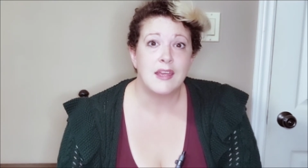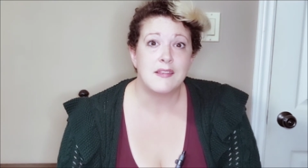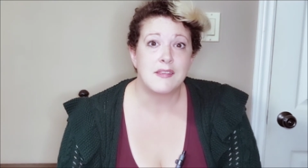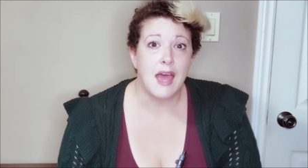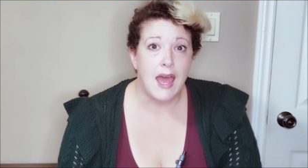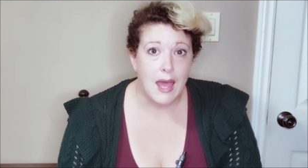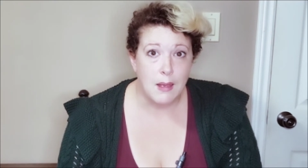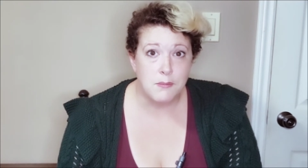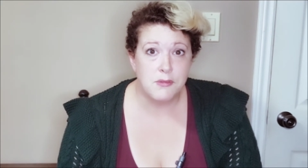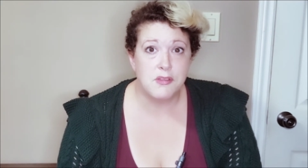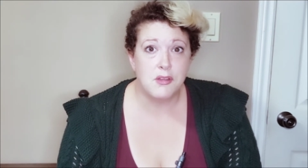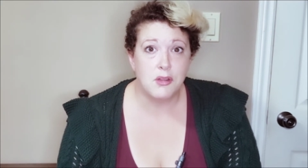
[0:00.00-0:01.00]
is
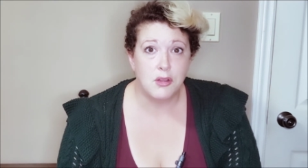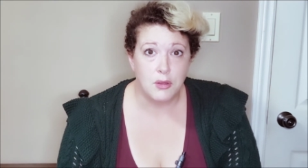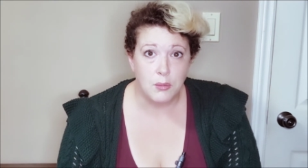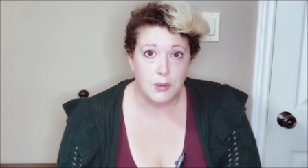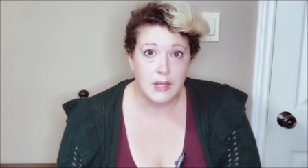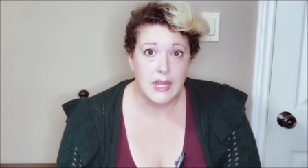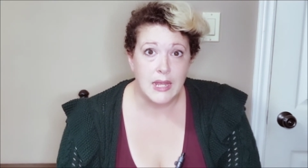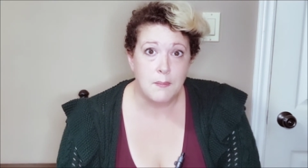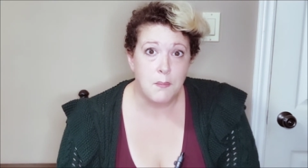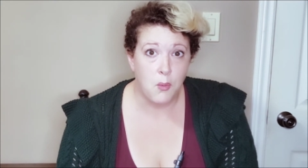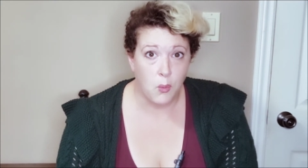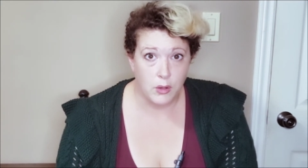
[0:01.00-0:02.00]
absolutely
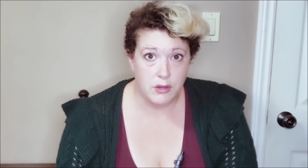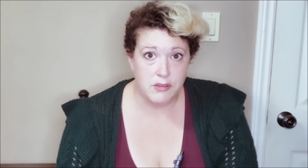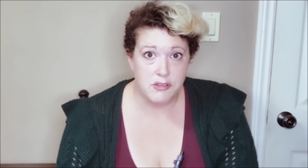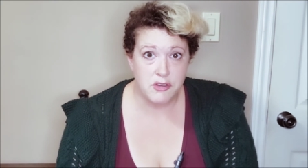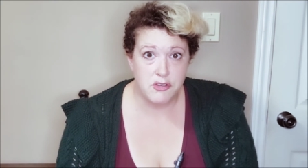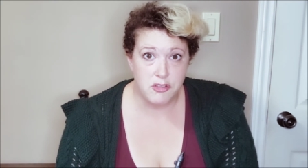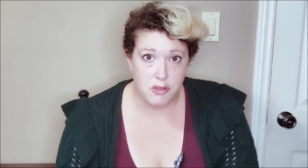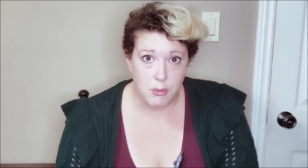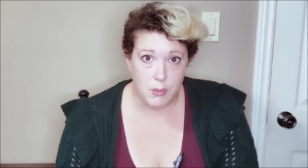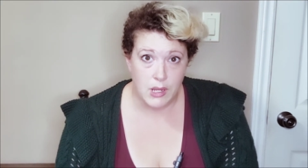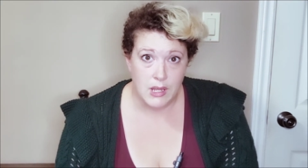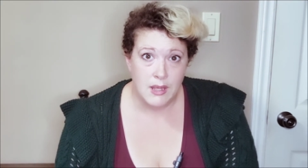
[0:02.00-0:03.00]
important to
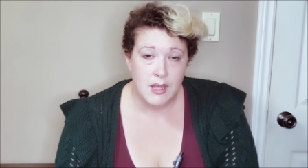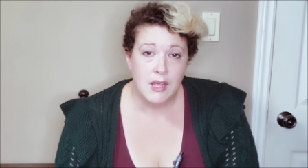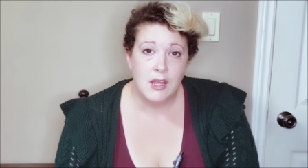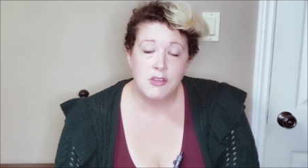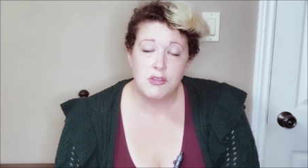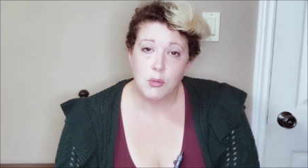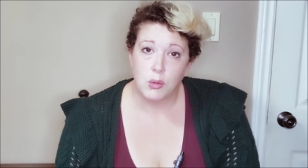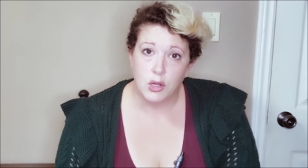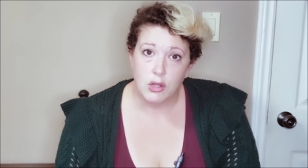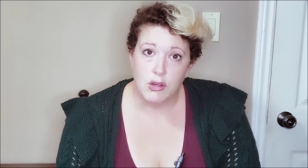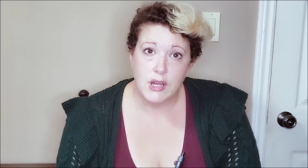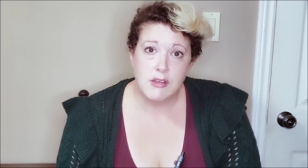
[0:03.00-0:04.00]
do. So,
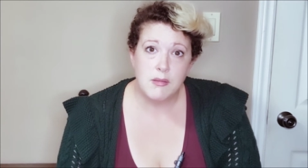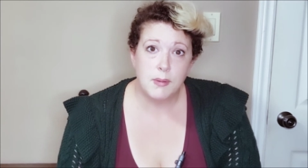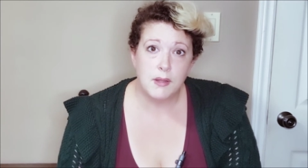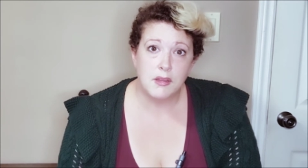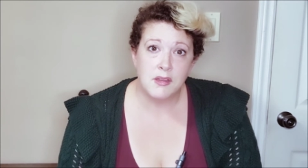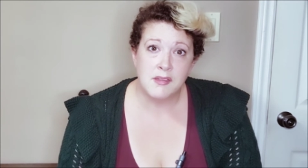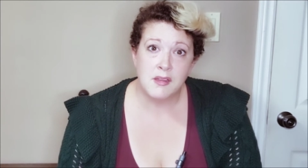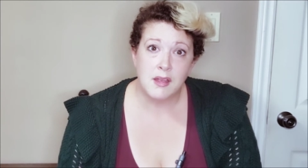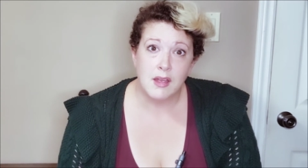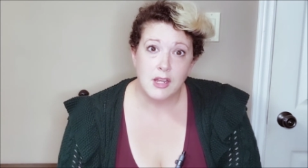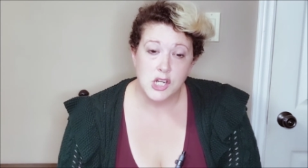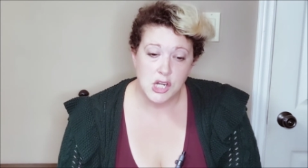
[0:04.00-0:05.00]
learning to build
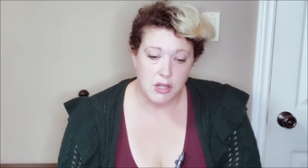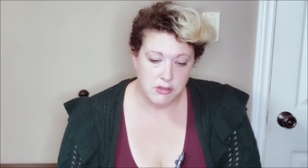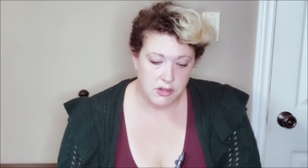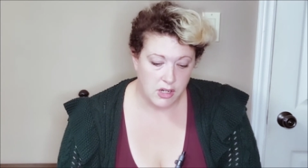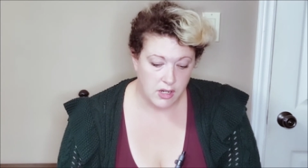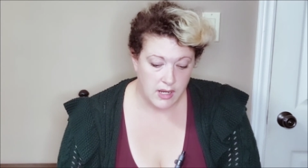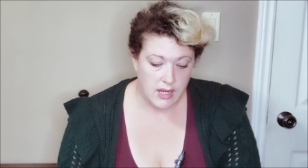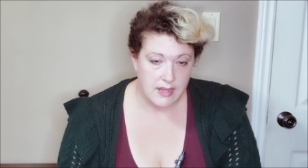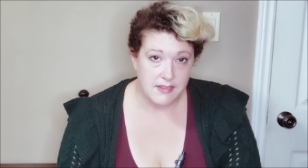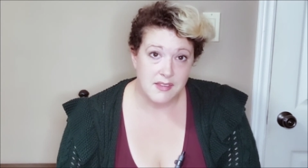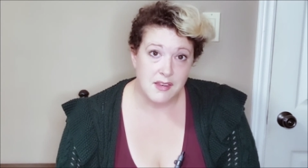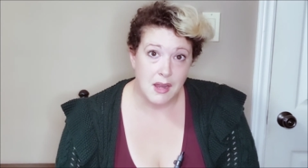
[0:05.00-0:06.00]
a, shelter
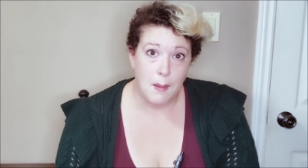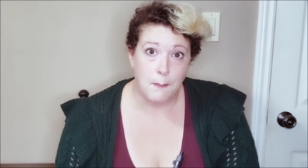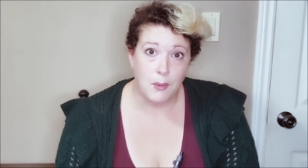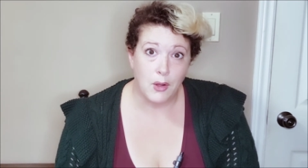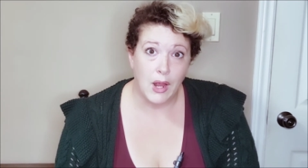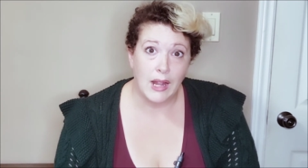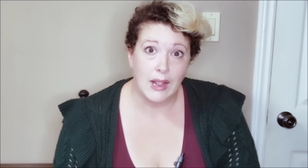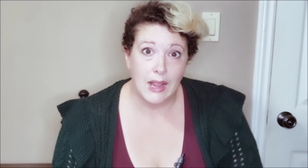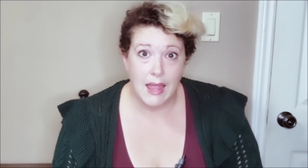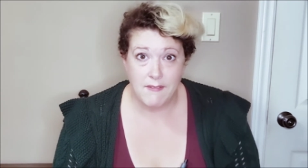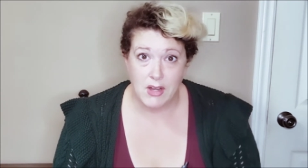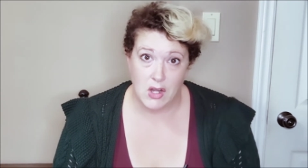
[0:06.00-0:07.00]
is number
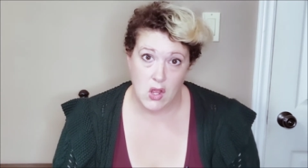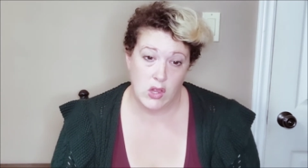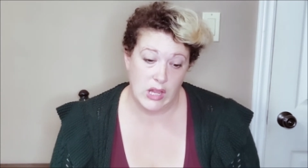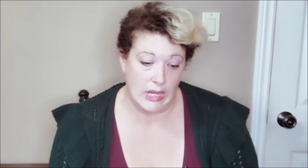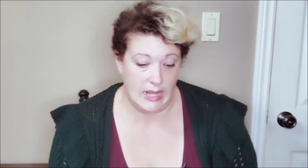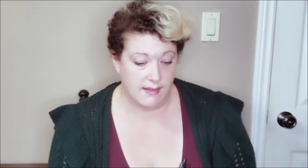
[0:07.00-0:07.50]
11 on the